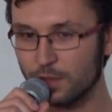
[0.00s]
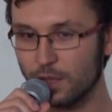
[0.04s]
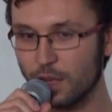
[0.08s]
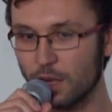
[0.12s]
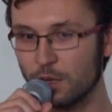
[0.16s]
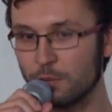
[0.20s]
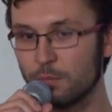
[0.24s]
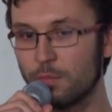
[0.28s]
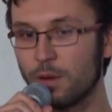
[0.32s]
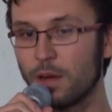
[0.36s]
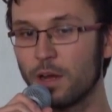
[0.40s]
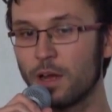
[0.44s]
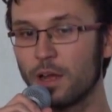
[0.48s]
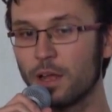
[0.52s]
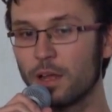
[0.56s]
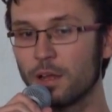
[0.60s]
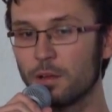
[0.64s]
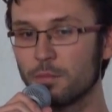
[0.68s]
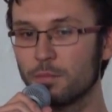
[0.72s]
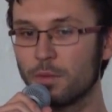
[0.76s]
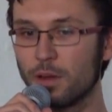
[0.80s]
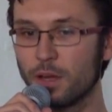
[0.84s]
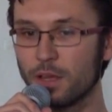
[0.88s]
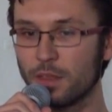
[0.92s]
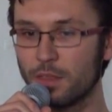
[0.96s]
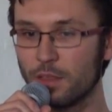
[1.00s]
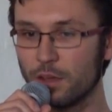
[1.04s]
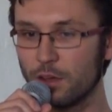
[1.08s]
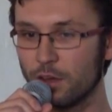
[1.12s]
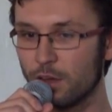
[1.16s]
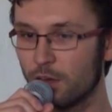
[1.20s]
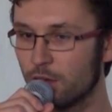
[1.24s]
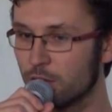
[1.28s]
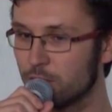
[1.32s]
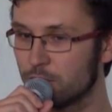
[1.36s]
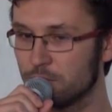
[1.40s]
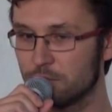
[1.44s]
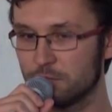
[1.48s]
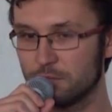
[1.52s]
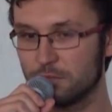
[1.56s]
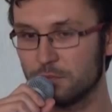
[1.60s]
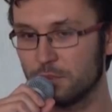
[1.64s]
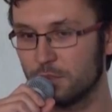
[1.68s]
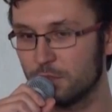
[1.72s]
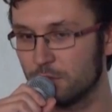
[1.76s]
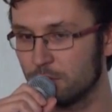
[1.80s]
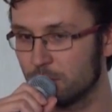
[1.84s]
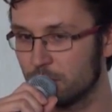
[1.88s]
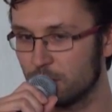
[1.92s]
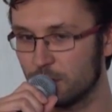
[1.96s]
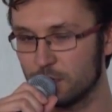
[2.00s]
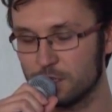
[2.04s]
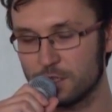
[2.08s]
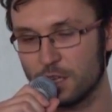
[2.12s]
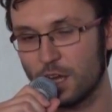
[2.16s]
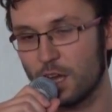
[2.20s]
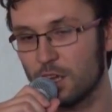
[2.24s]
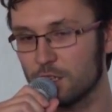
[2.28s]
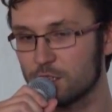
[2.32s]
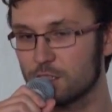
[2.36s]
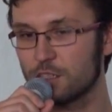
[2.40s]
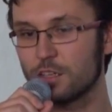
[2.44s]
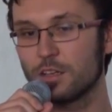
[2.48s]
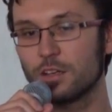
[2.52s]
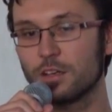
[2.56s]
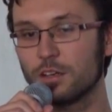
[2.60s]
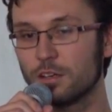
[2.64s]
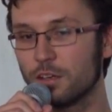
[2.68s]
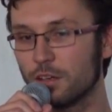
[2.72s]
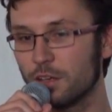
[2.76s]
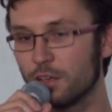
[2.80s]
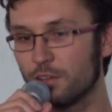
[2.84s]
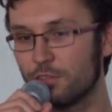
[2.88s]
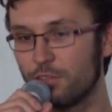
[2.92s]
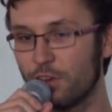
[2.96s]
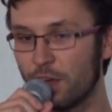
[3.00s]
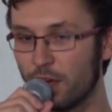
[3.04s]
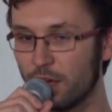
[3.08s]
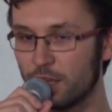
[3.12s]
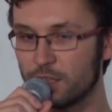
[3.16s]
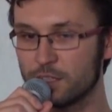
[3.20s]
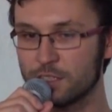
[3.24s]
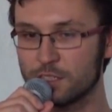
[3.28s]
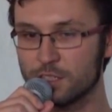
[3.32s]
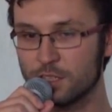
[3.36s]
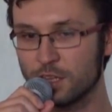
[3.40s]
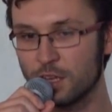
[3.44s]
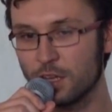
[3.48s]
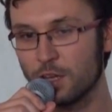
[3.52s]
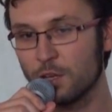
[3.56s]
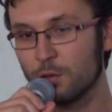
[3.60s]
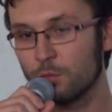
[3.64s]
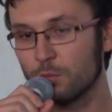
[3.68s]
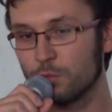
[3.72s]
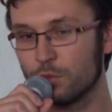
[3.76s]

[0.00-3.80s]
done by the disaster events,